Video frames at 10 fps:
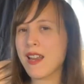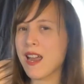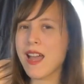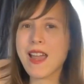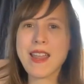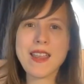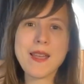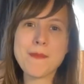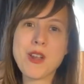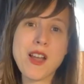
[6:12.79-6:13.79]
And
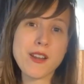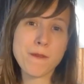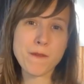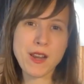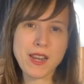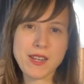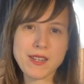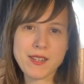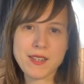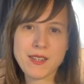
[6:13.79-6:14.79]
I am not afraid.